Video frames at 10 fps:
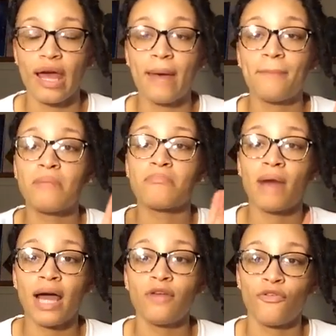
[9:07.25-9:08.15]
and be
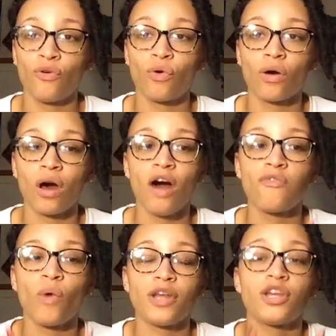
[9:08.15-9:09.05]
mindful
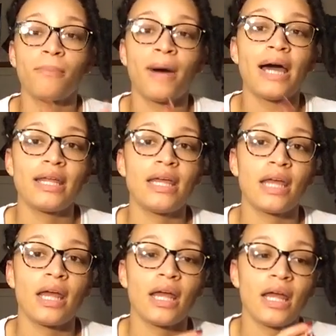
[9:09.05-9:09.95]
of what your
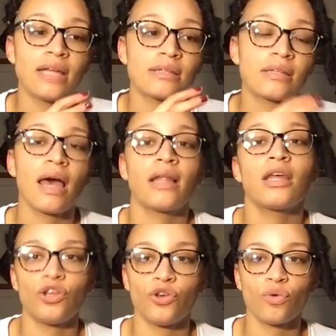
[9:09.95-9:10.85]
body is
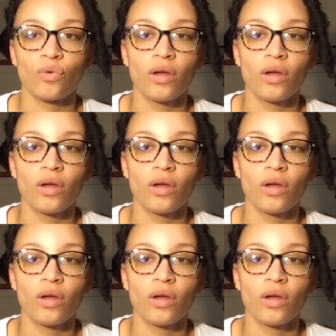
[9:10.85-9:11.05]
telling you.